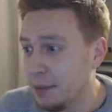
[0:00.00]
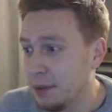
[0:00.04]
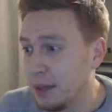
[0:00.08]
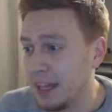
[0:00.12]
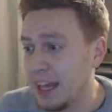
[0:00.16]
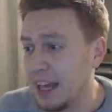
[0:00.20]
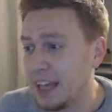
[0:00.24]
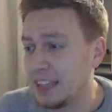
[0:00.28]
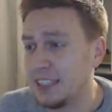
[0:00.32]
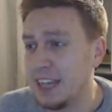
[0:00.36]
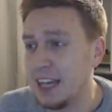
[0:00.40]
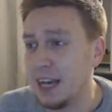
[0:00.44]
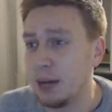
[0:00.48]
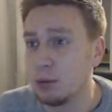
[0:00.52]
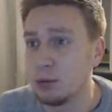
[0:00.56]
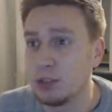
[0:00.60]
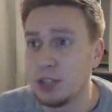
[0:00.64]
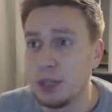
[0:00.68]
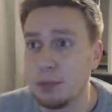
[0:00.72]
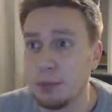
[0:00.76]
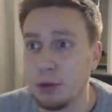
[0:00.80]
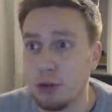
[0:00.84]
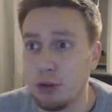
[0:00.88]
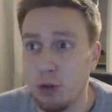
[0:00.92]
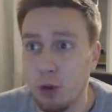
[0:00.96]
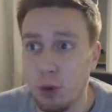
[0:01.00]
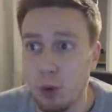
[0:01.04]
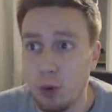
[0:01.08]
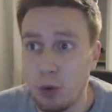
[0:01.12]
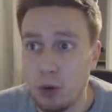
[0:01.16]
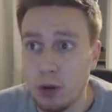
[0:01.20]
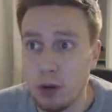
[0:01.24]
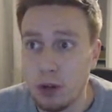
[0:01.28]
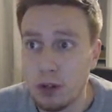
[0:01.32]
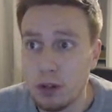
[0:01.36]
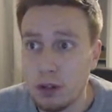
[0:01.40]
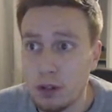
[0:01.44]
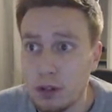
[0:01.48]
Pick that out, Tim Krul.
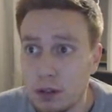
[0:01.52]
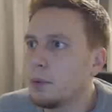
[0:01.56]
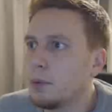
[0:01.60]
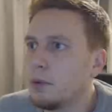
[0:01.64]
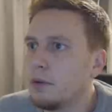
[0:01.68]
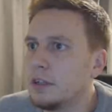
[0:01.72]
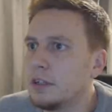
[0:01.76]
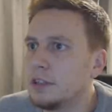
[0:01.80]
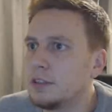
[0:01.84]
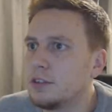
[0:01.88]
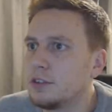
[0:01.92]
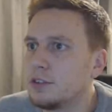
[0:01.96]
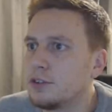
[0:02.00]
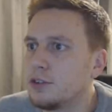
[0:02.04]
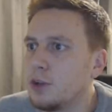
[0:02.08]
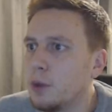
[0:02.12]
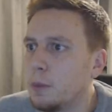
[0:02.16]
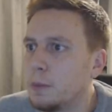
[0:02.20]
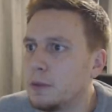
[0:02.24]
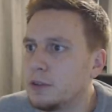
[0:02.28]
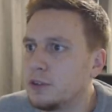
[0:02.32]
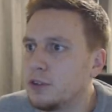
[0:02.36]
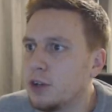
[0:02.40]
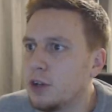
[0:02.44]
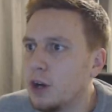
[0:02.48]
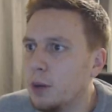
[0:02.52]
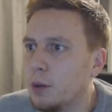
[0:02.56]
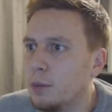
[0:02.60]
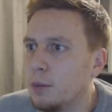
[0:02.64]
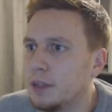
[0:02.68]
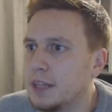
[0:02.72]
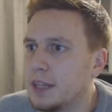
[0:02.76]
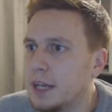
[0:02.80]
We're into stoppage time.